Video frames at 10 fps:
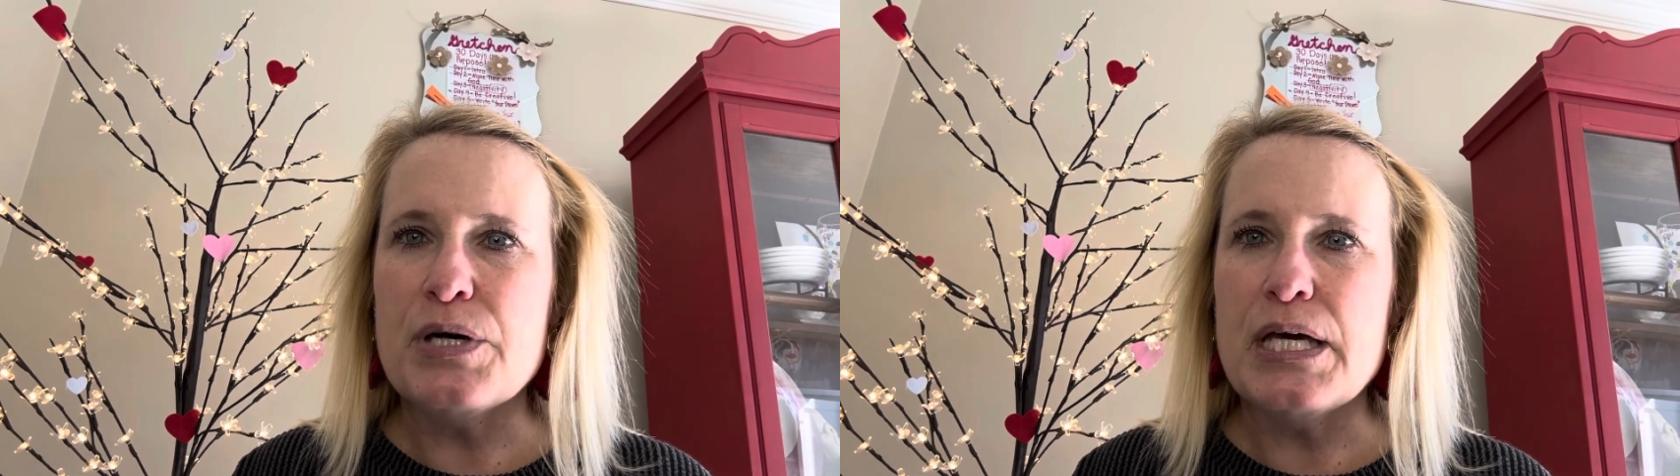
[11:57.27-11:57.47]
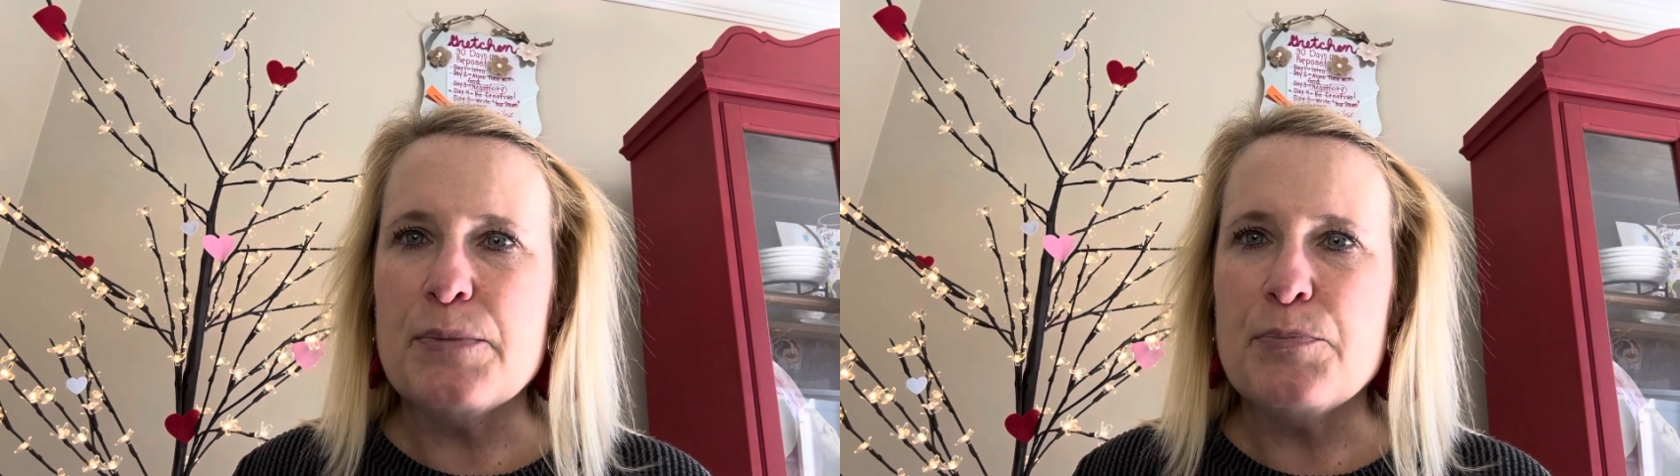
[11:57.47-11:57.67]

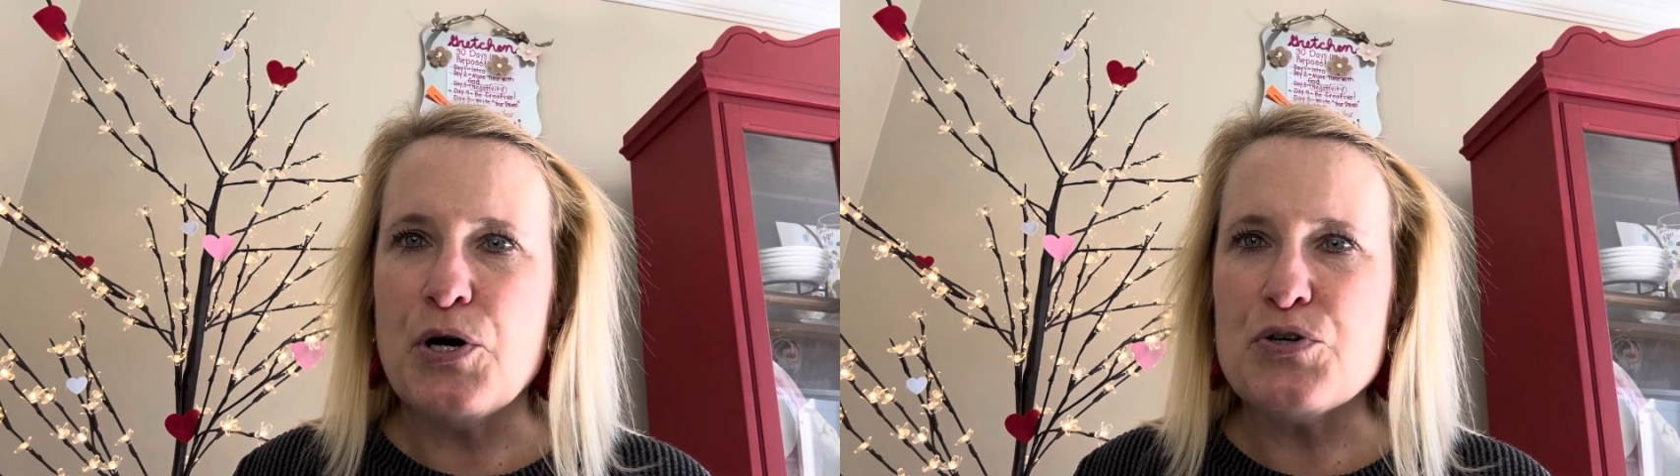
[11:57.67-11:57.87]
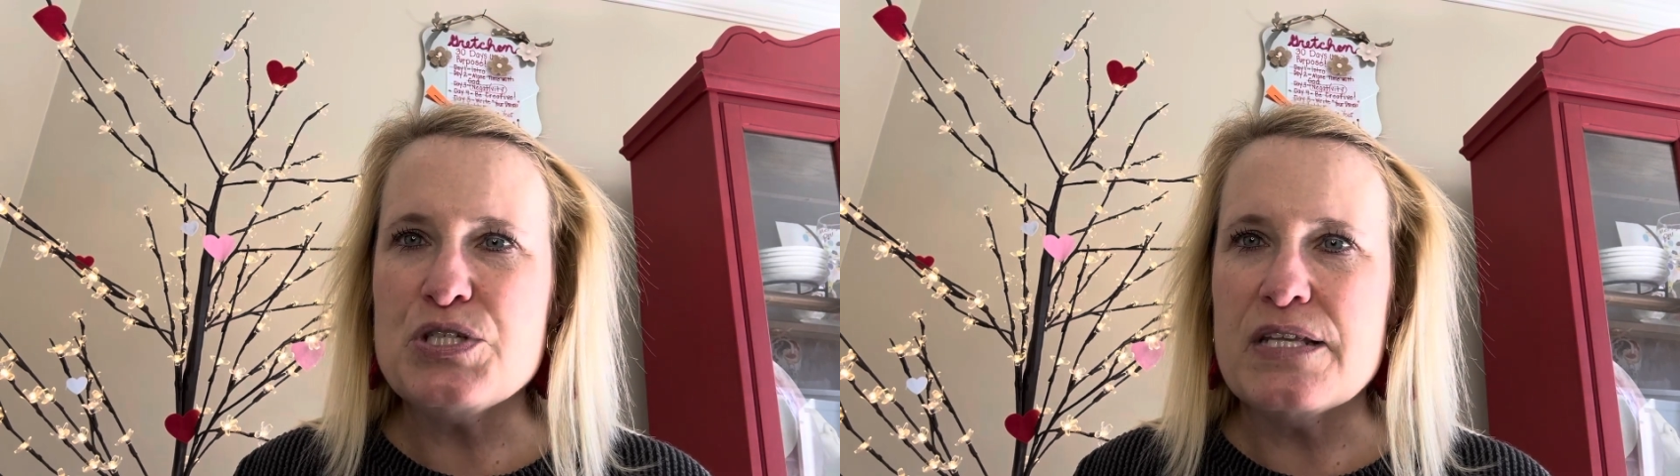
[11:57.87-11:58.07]
in
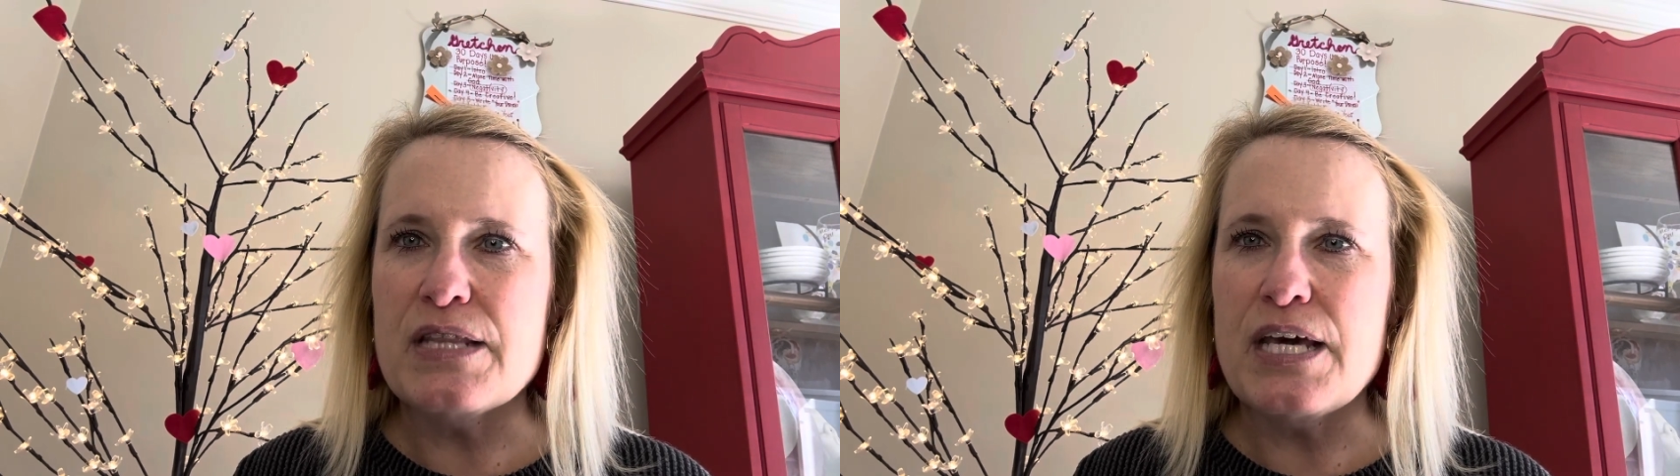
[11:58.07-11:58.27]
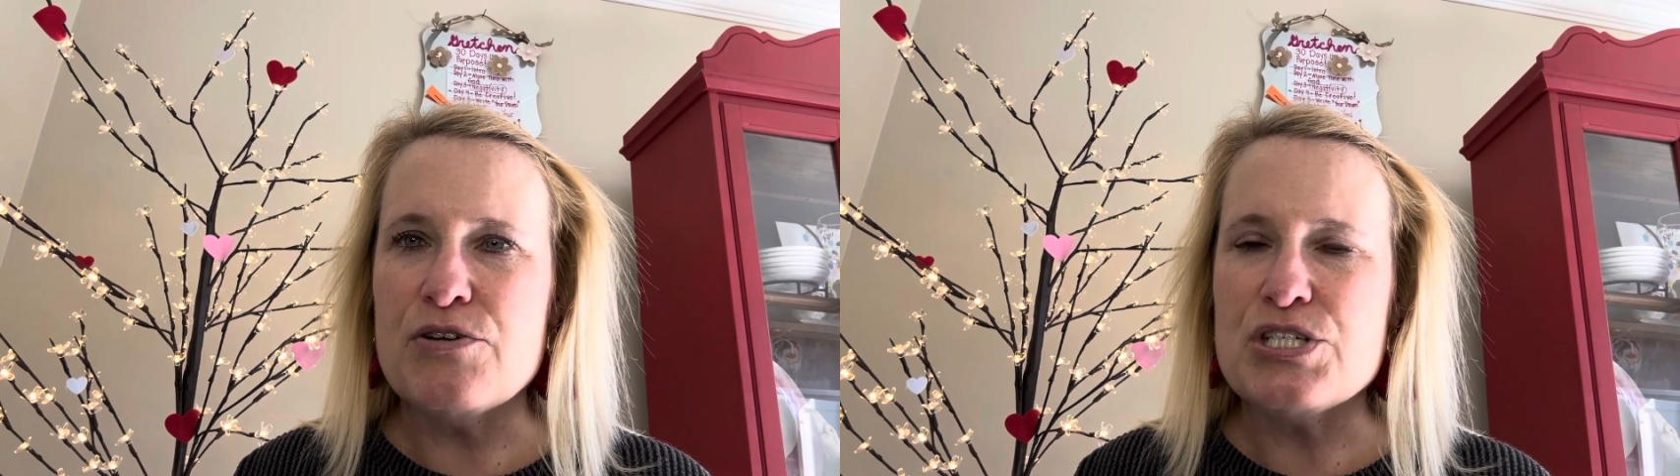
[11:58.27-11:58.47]
person
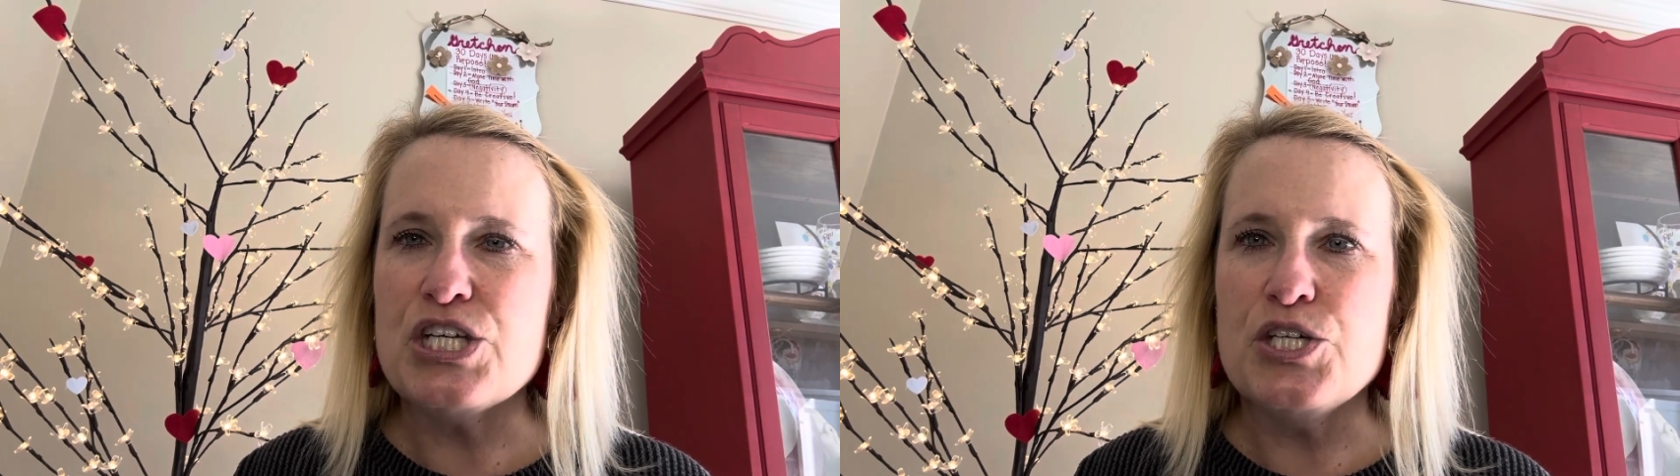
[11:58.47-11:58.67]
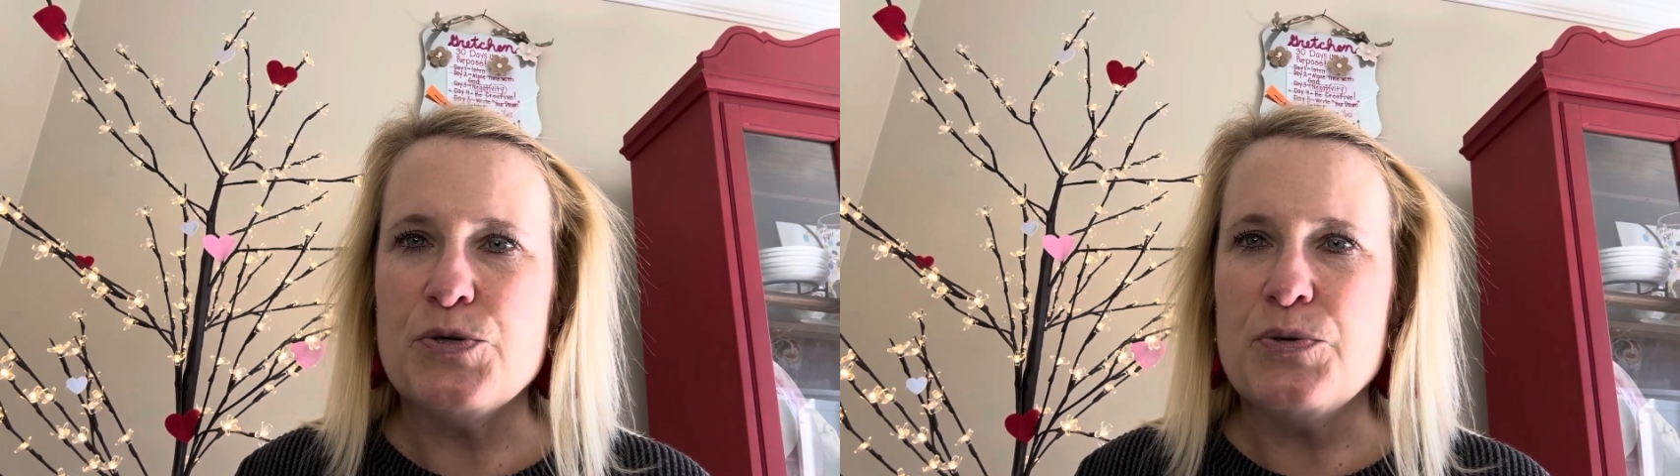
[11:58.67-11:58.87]
there
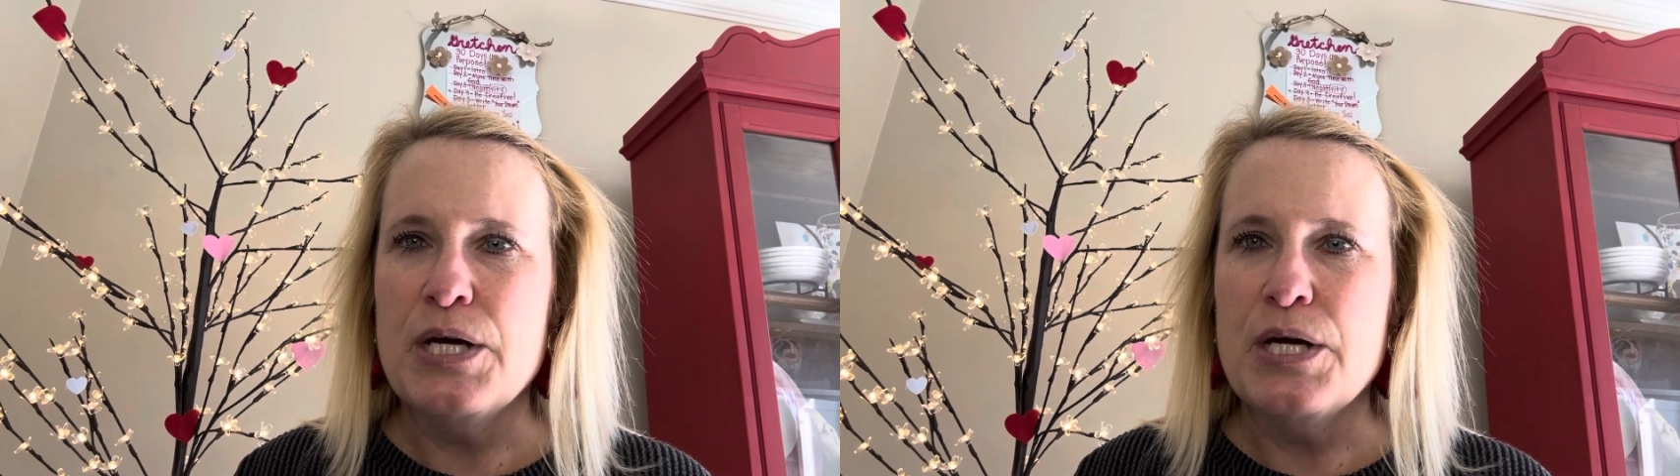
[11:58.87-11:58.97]
too,